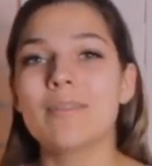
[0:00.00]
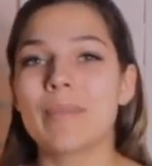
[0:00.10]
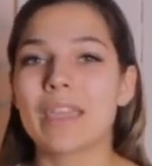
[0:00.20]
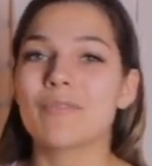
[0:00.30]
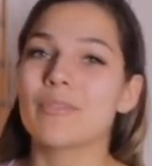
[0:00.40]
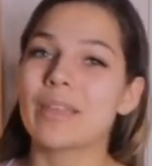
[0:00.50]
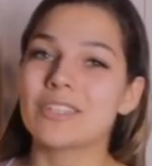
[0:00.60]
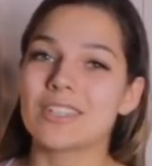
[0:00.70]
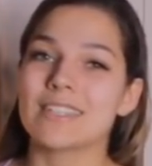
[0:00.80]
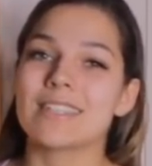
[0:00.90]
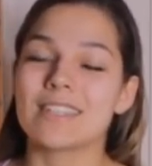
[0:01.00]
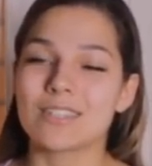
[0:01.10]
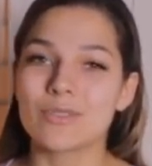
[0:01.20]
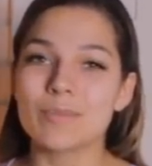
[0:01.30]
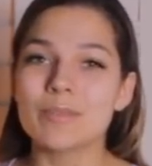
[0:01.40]
My information is in the
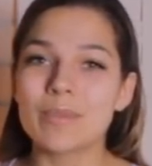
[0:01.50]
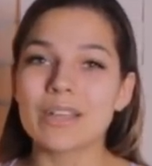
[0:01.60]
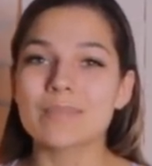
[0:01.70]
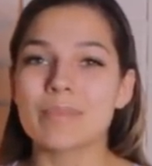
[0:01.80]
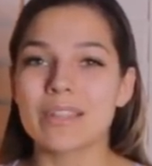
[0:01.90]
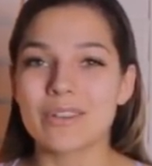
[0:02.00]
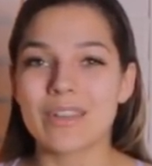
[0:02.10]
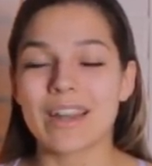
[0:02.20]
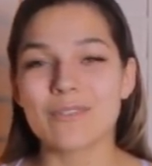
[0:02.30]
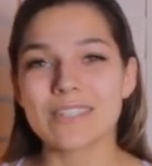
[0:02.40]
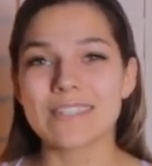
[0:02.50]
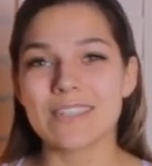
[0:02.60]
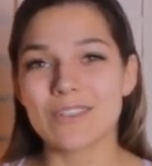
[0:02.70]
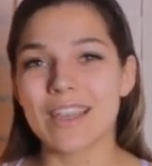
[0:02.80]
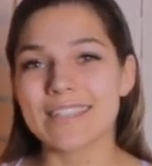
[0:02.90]
description box below, and I will
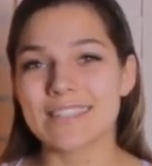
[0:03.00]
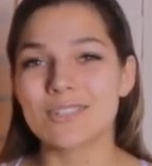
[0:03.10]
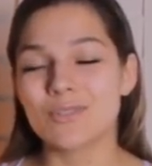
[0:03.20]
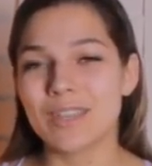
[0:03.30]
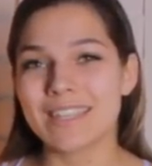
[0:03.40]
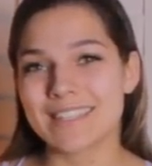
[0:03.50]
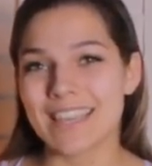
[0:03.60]
see you guys in 2 weeks.